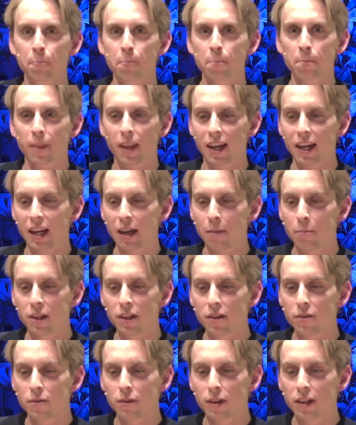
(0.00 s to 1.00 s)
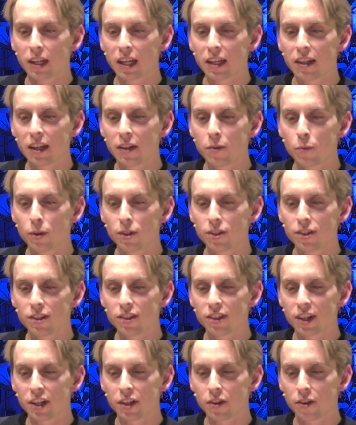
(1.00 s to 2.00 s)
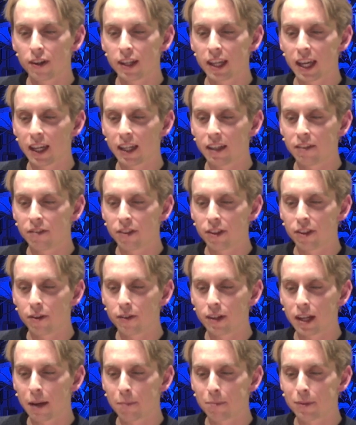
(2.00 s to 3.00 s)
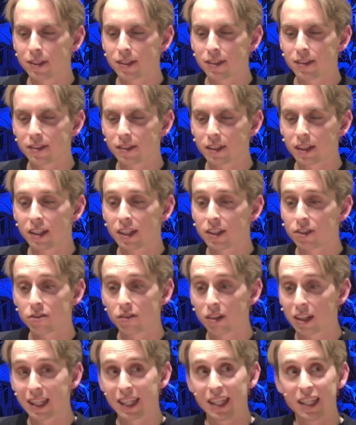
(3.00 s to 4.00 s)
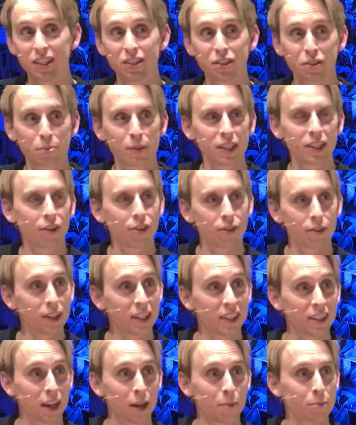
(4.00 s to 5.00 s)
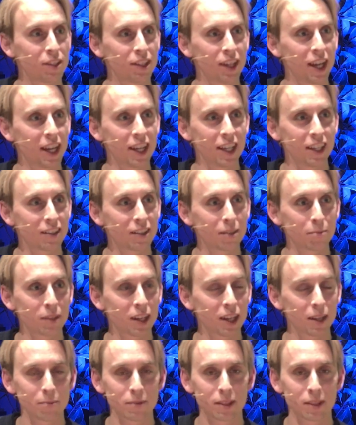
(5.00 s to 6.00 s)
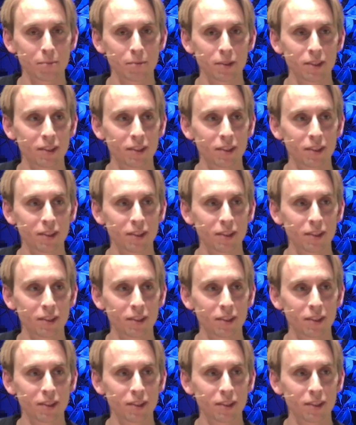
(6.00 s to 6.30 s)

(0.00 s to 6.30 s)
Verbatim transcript: Uh, but it, it it wasn't annoying, even though it happens literally twenty, thirty times a day. Sometimes I'm not.